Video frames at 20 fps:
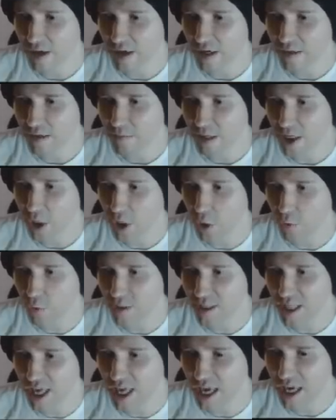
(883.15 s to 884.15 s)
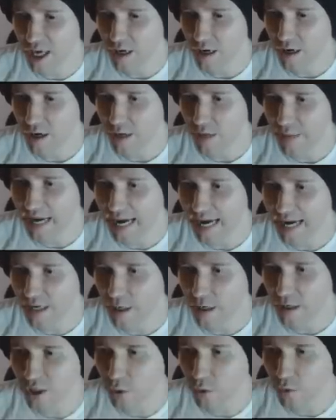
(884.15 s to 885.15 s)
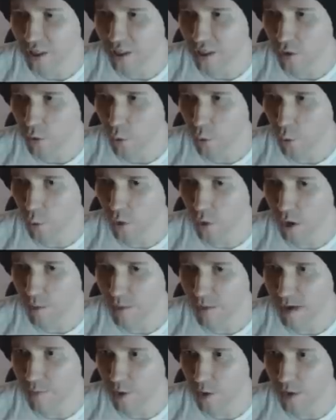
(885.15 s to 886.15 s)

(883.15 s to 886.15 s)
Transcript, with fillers: my ghost thing. I've got my hand. Actually, these are all on my